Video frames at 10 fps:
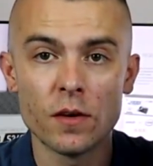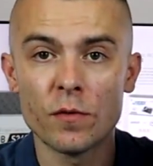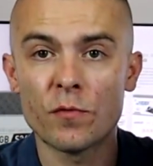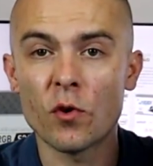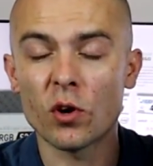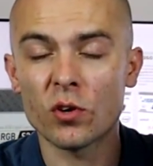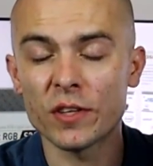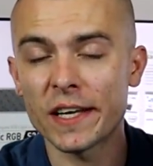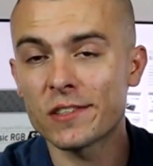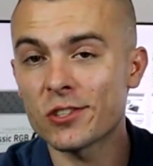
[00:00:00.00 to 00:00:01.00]
4
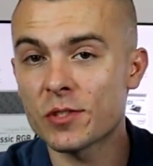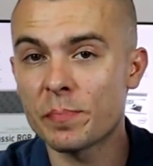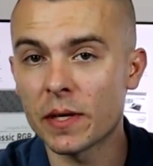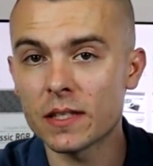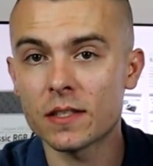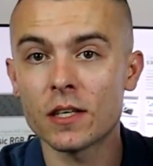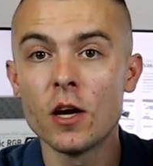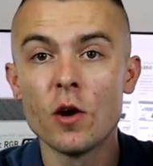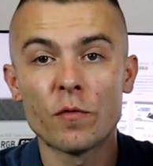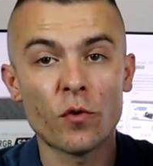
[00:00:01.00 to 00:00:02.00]
connector
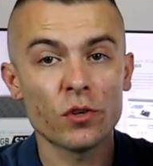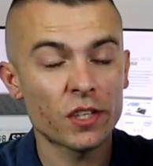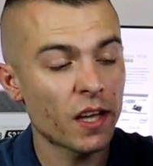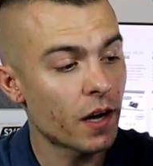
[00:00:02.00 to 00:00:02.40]
splitter for the